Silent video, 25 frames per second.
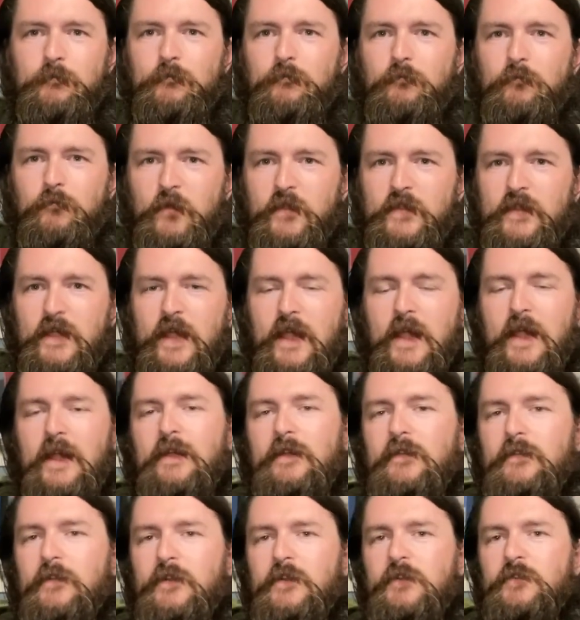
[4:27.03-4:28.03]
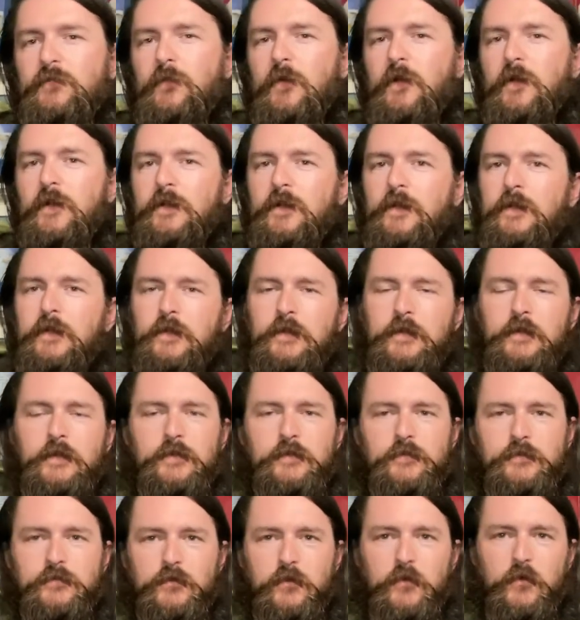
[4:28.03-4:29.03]
What they had in their smock.
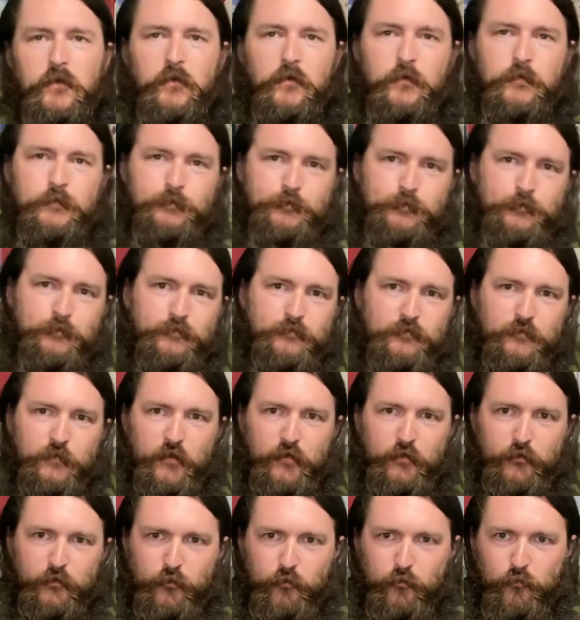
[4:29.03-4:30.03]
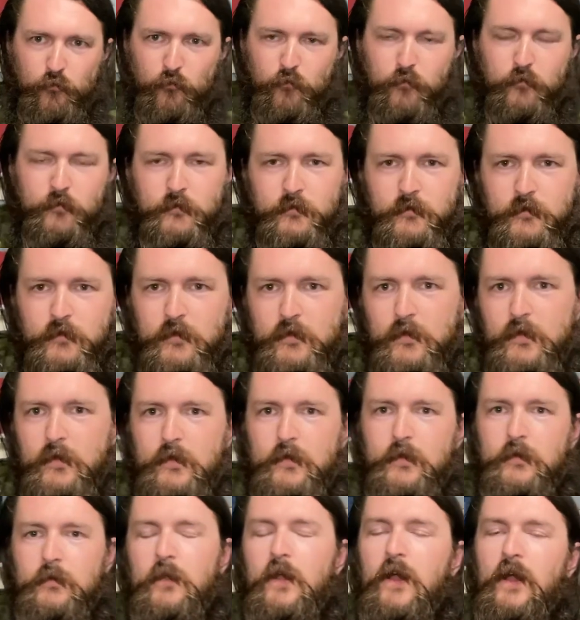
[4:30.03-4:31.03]
So you,
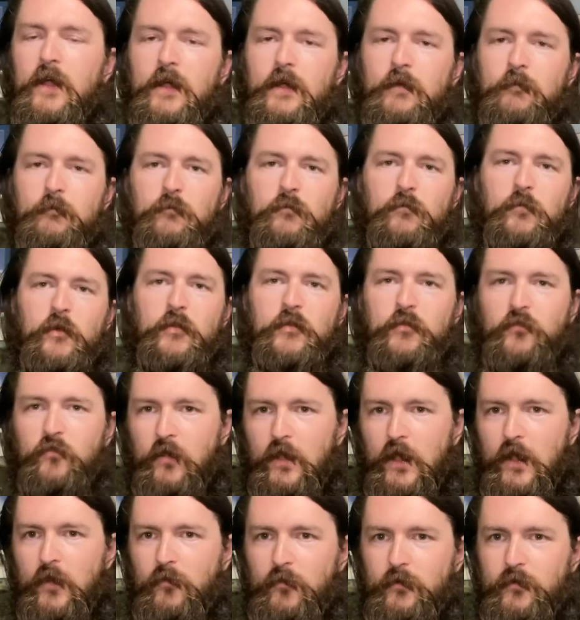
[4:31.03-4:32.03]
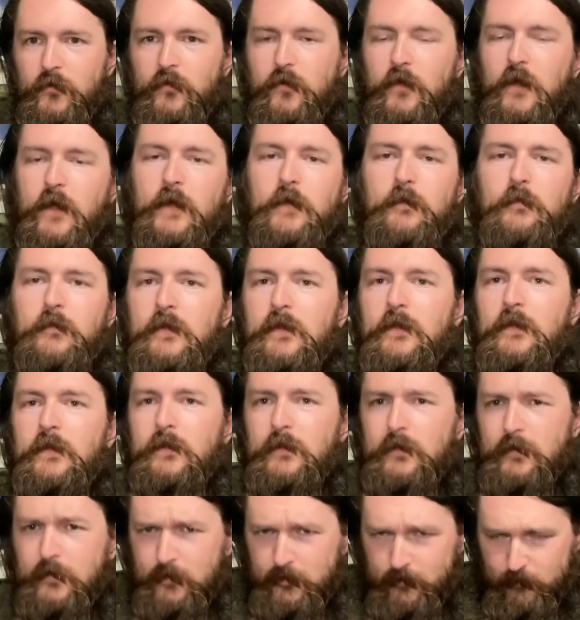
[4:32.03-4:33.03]
whether you got one or not,
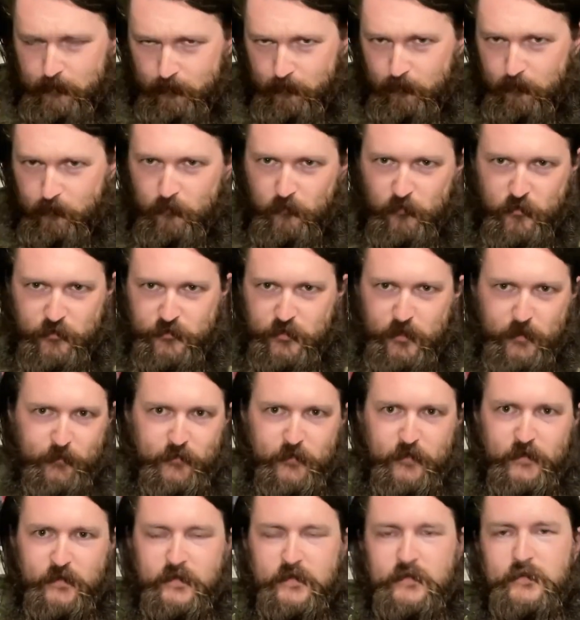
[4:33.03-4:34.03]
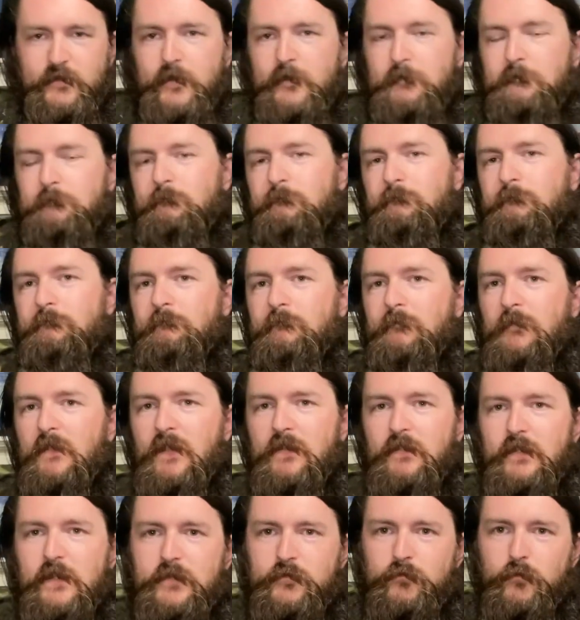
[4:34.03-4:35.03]
what should I put in this thing?
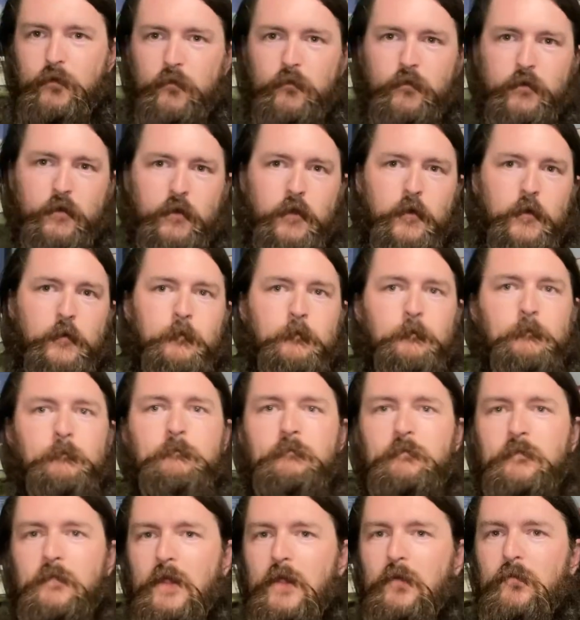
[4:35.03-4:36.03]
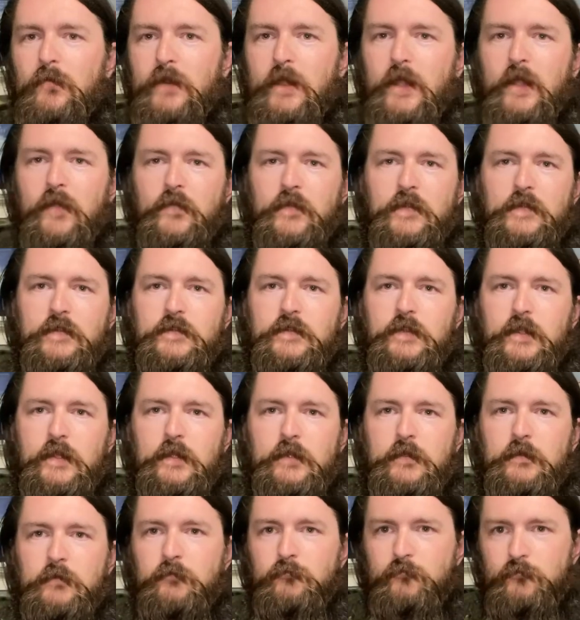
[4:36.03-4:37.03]
That's what I want to know. I want to have this
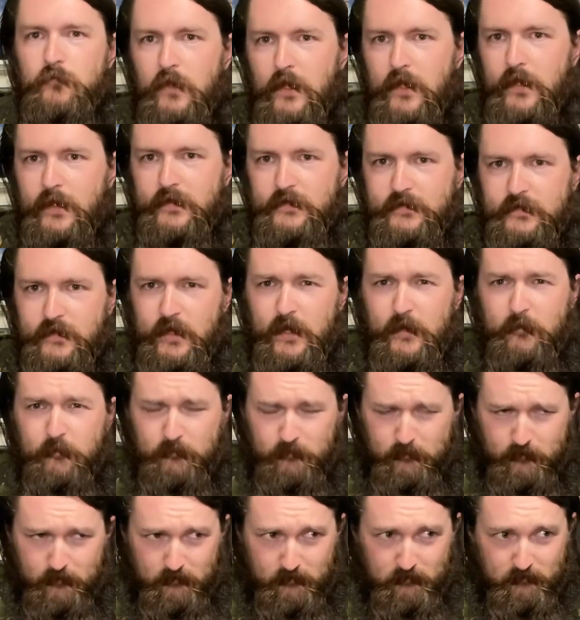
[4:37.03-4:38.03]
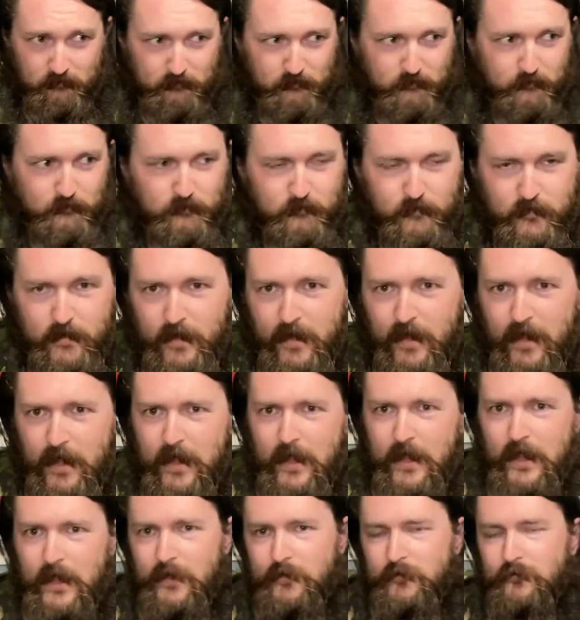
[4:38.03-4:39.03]
thing set up
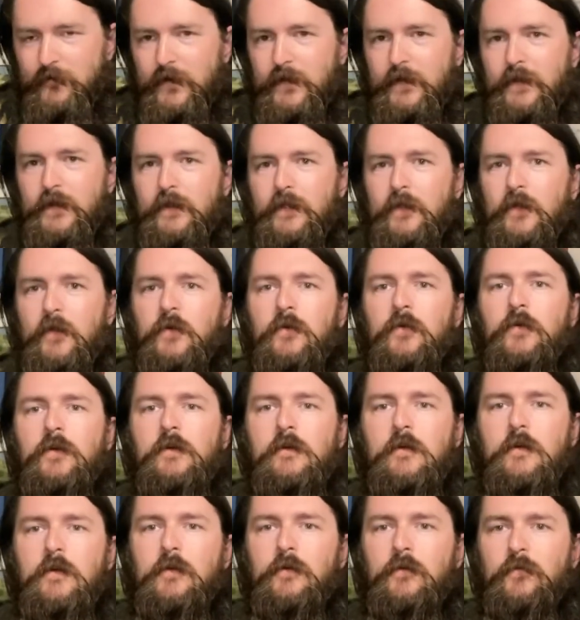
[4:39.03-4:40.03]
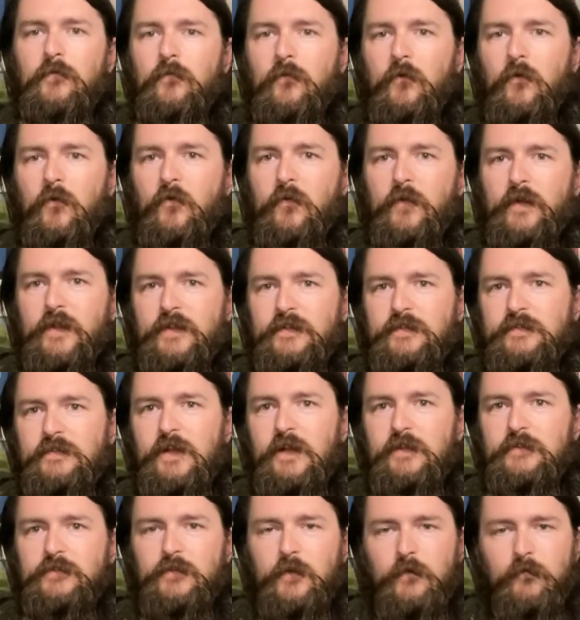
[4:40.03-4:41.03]
and ready to go for when it's
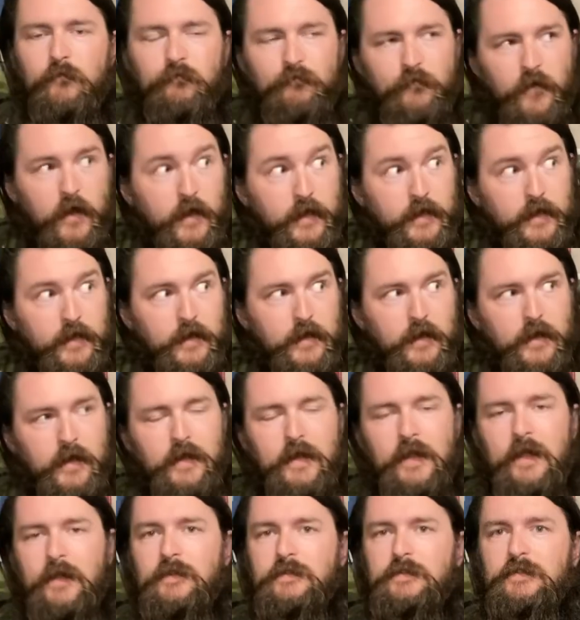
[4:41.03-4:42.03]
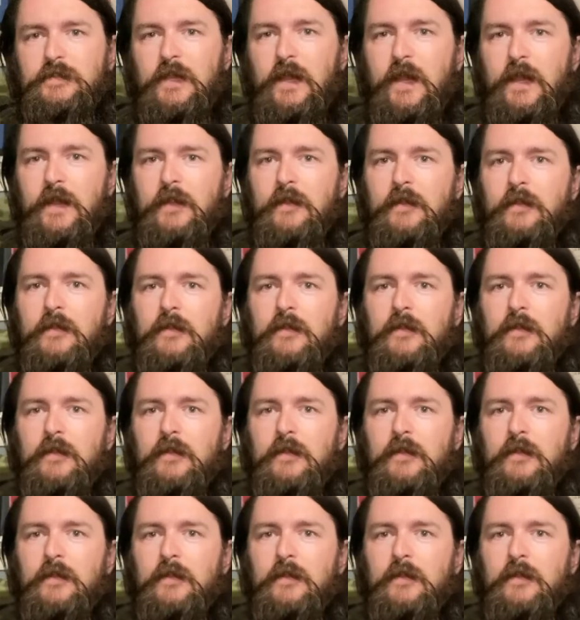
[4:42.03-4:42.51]
not so fucking hot outside.